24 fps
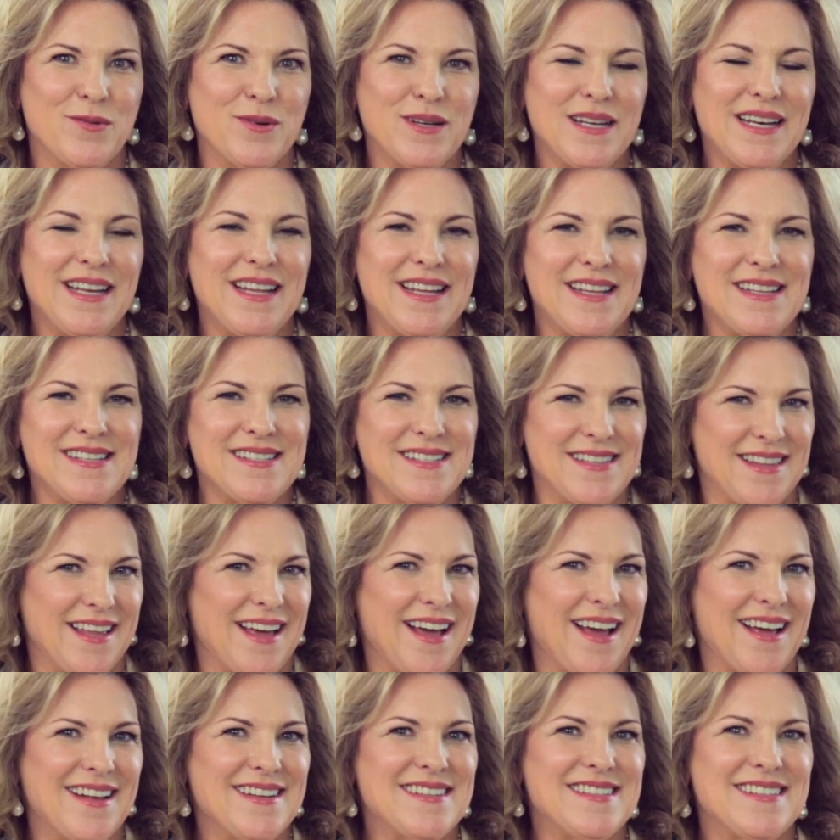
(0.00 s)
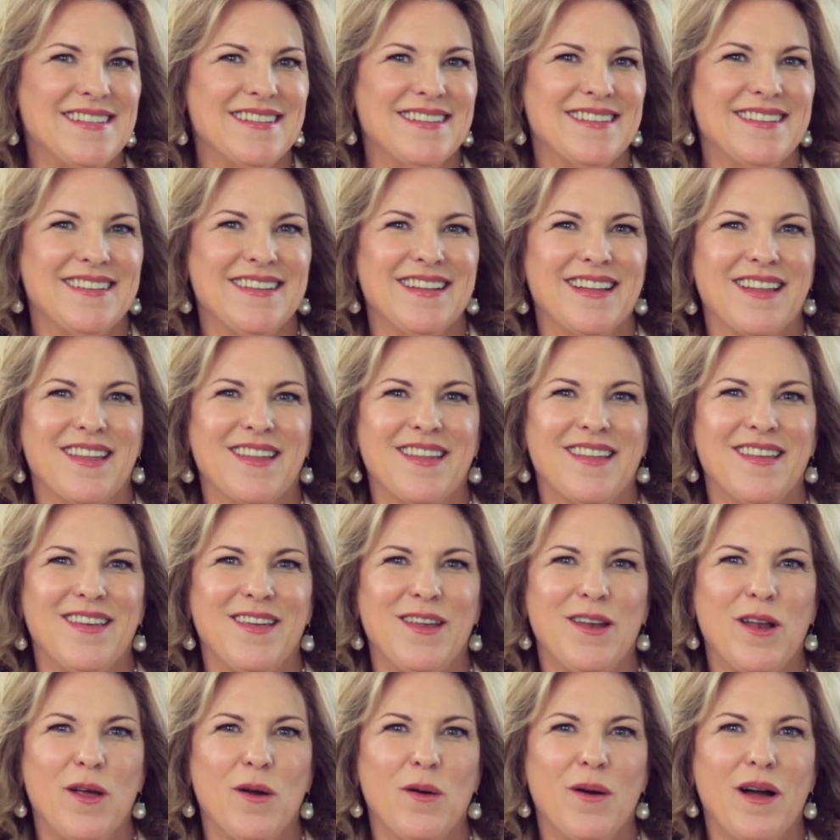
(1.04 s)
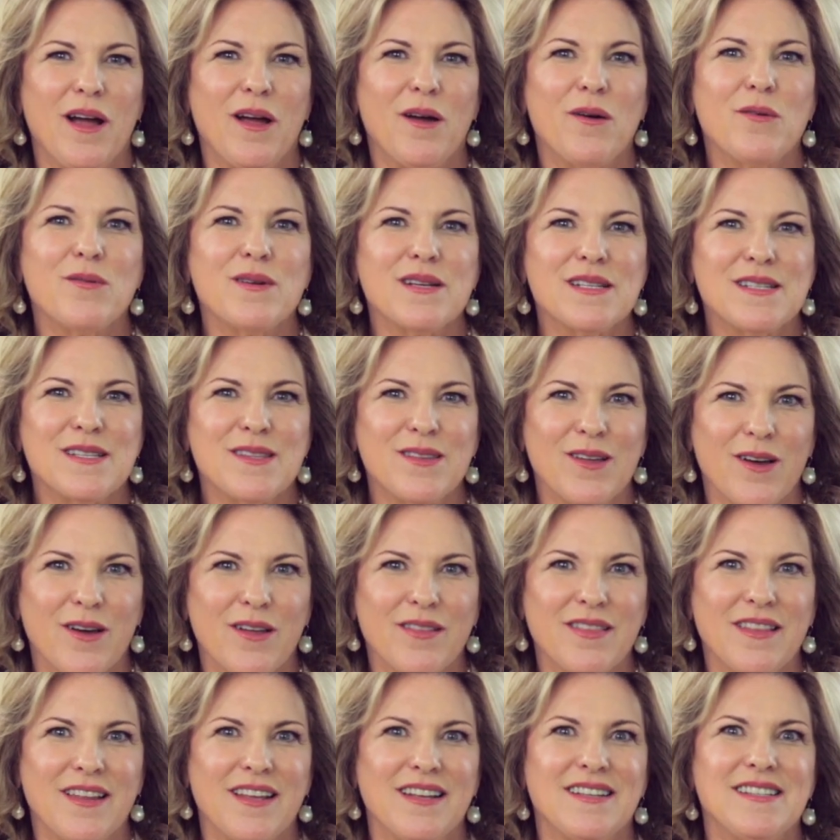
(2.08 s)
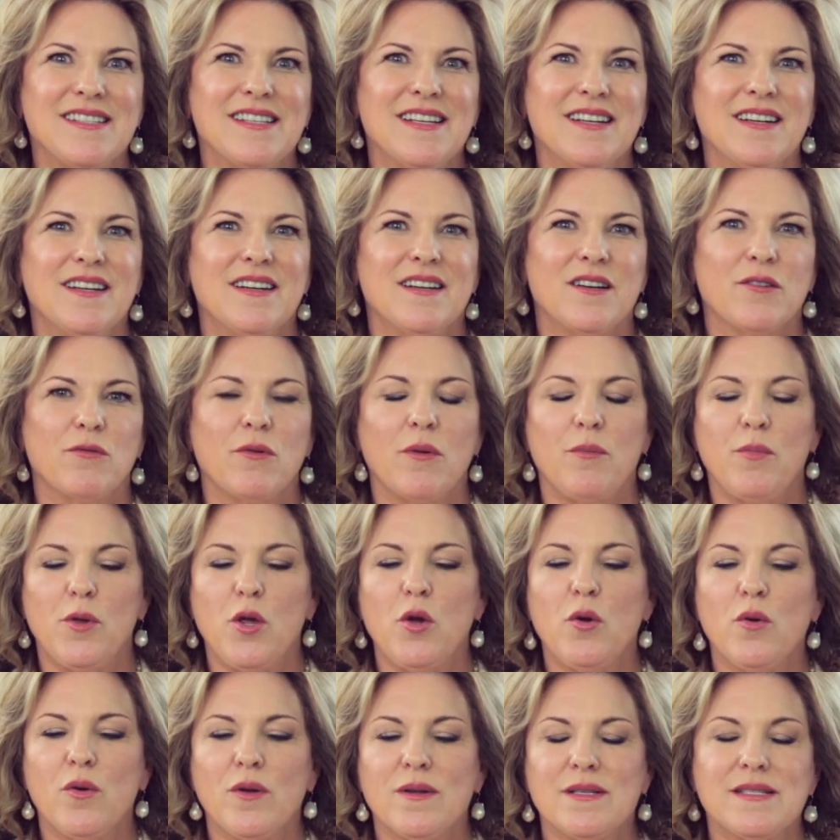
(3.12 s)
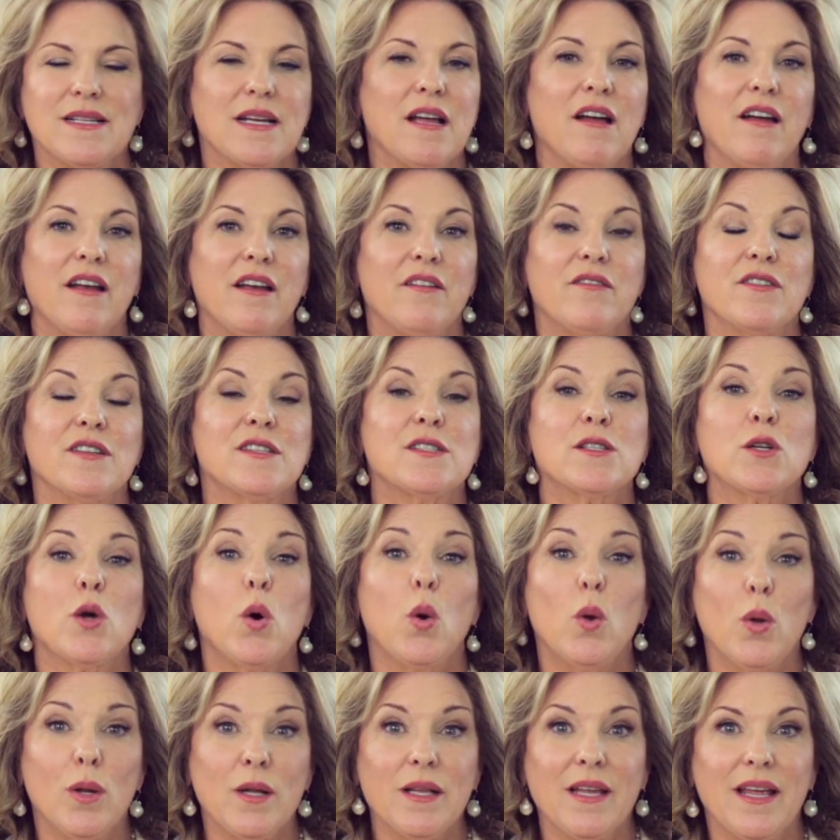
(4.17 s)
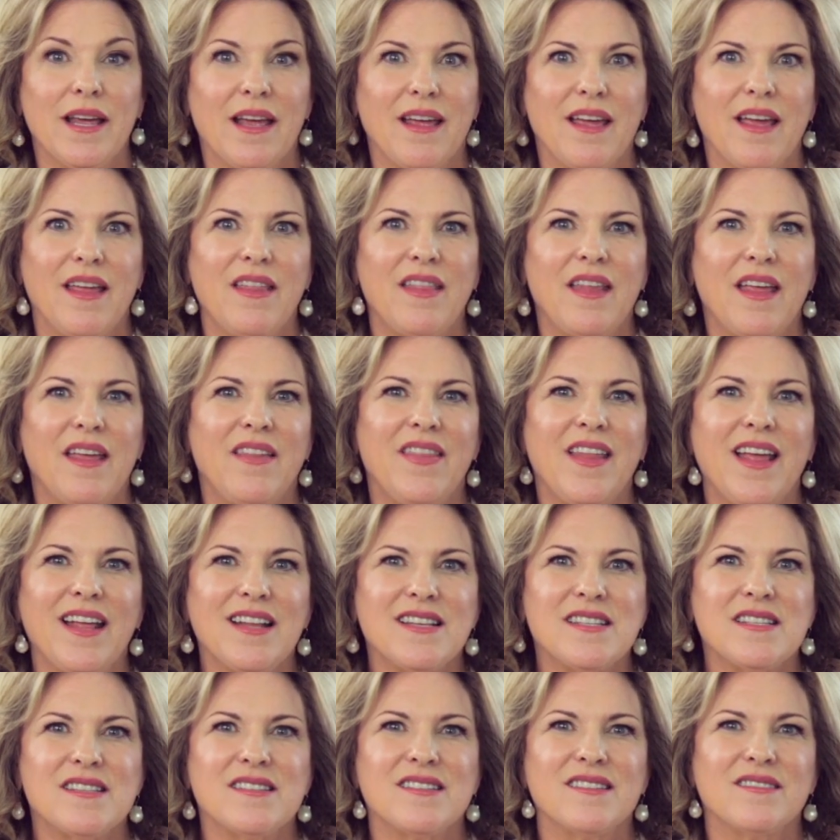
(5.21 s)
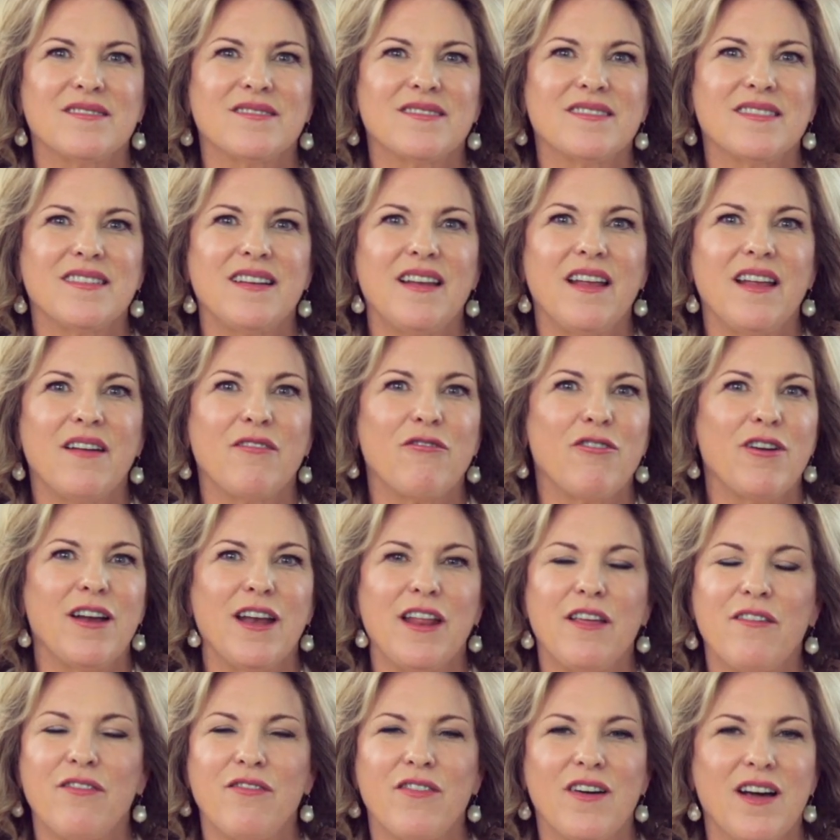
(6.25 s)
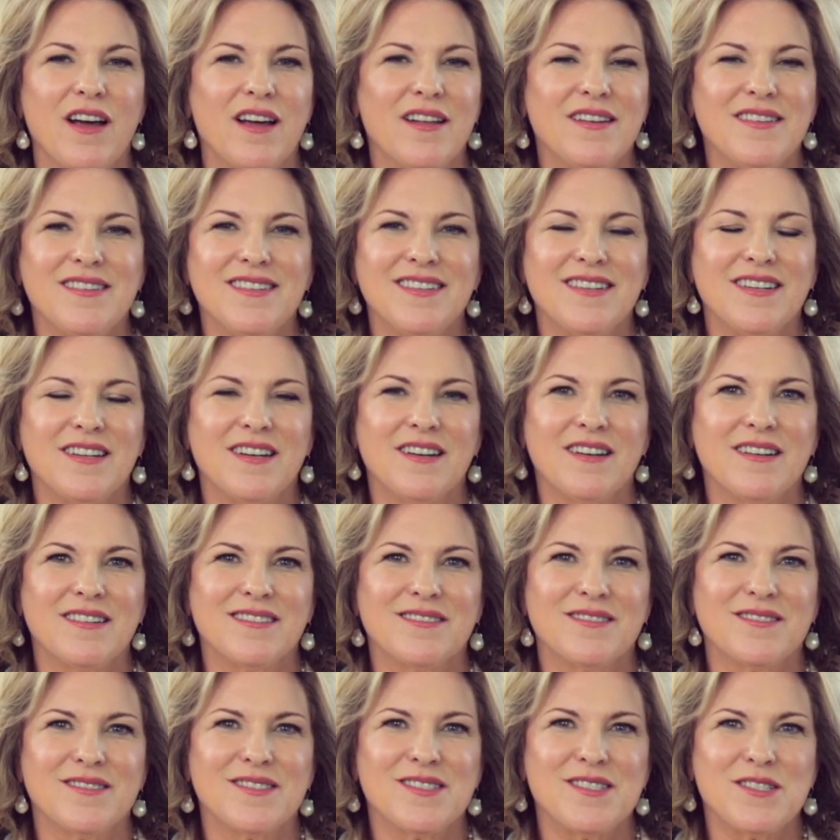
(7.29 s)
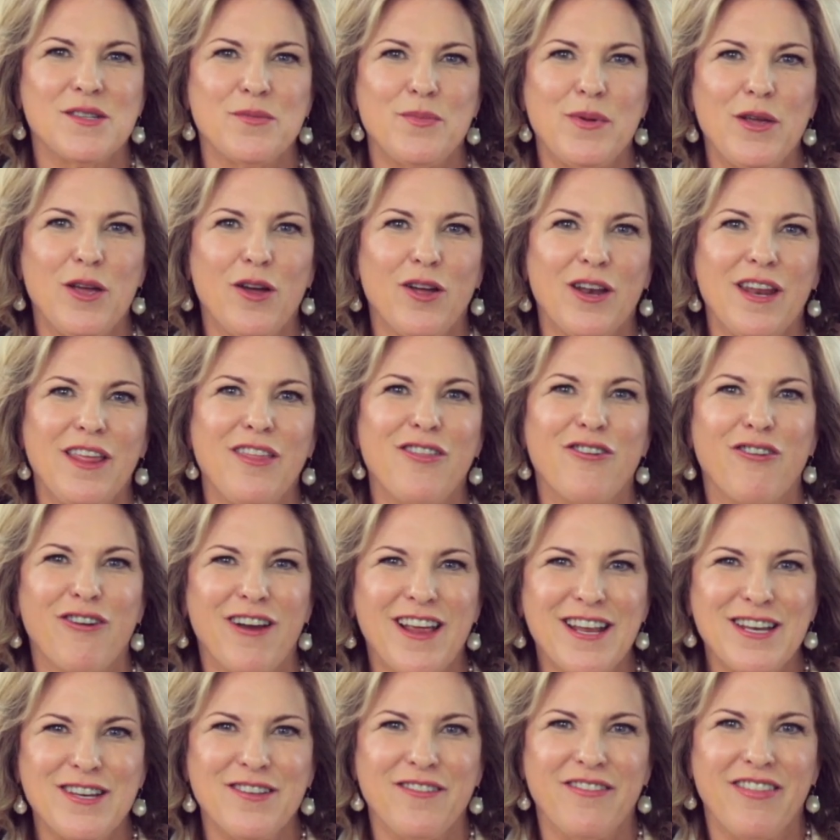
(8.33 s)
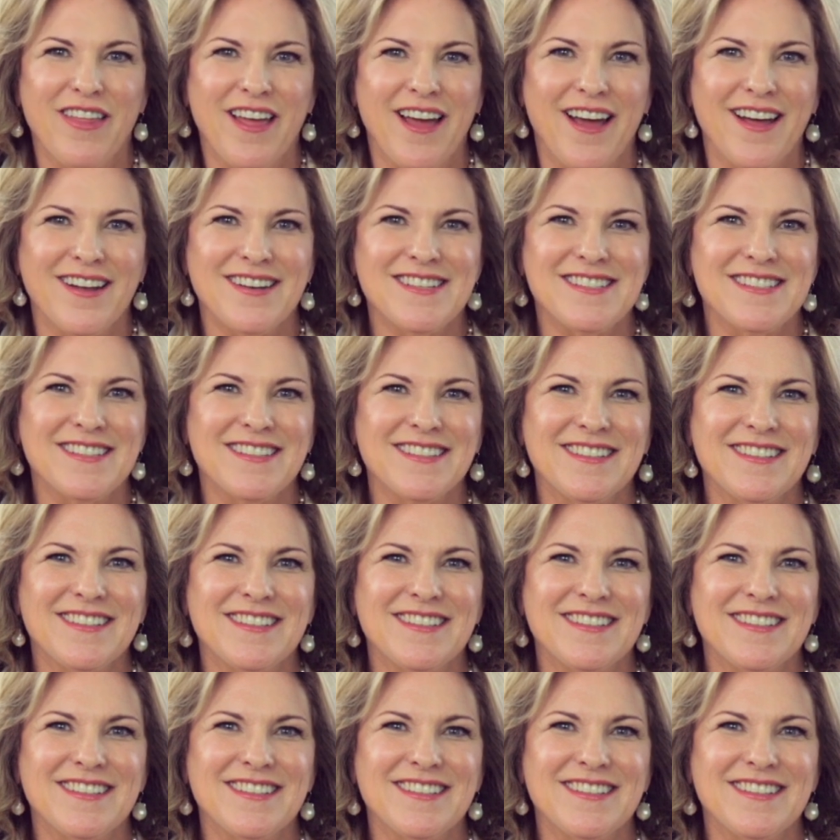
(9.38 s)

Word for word: What is that? You know, I always thought that rebuke is a kind of a scolding, and, and that's never any fun uh, to be on either end of that.